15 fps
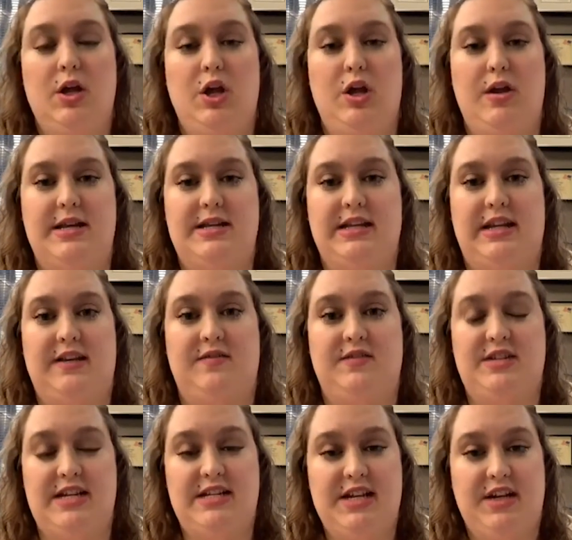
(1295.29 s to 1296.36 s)
You need to
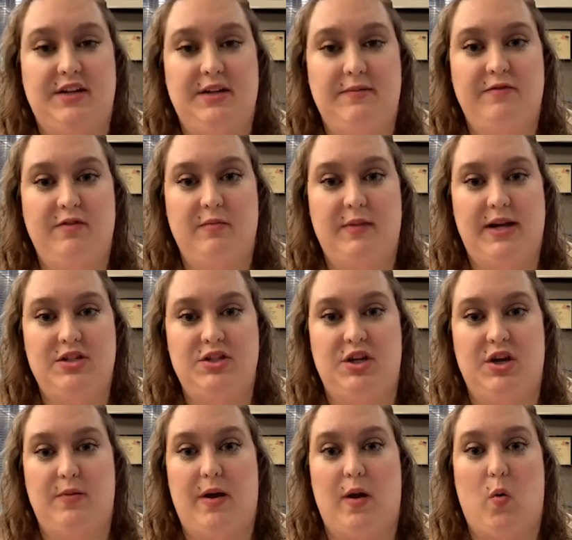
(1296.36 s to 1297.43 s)
give detailed
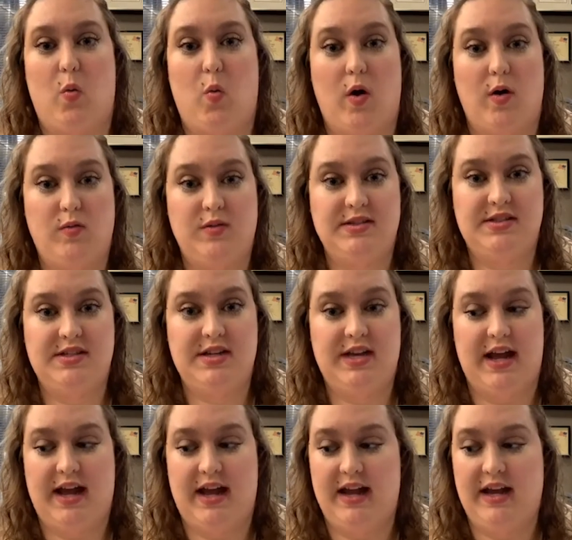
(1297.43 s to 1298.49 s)
information about what was
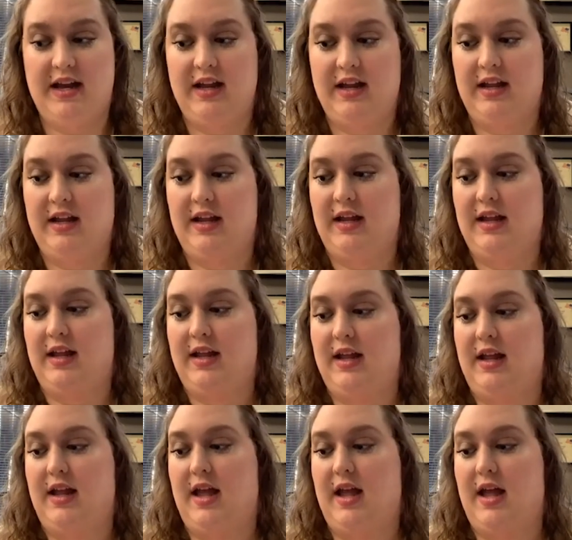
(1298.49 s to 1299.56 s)
denied
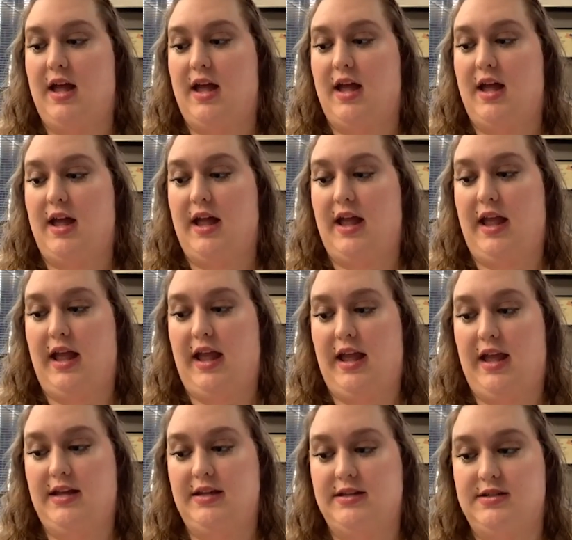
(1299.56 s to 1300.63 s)

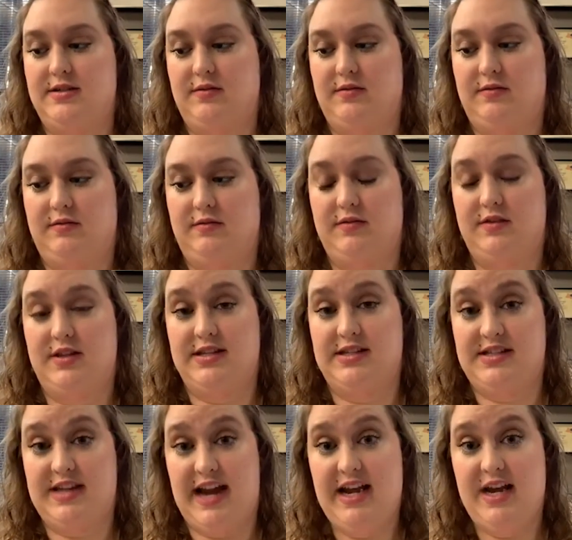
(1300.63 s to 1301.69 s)
and the
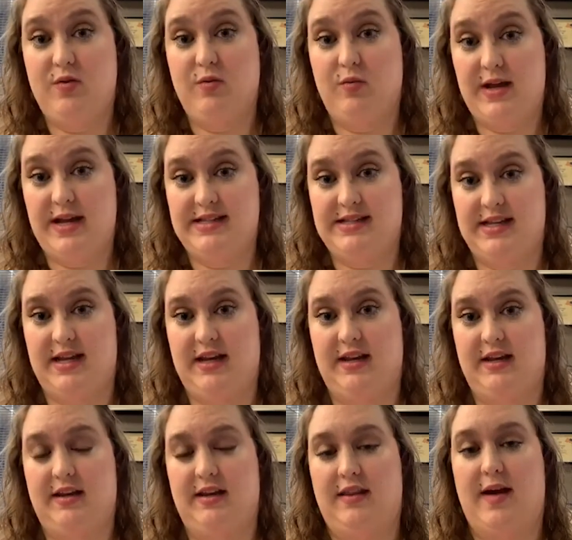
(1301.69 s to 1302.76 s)
stated
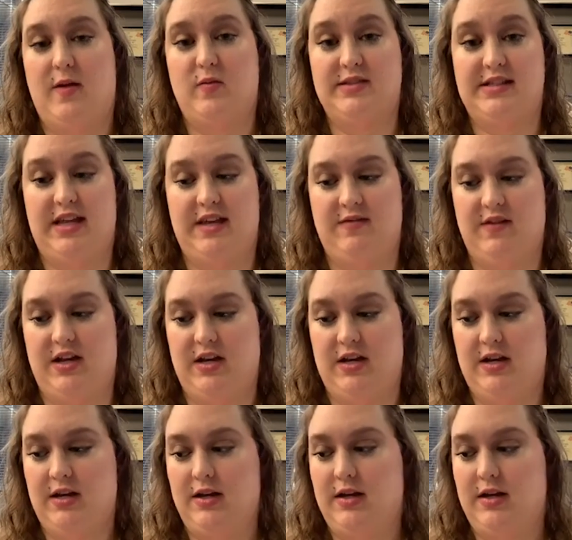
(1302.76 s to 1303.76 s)
reason that was given.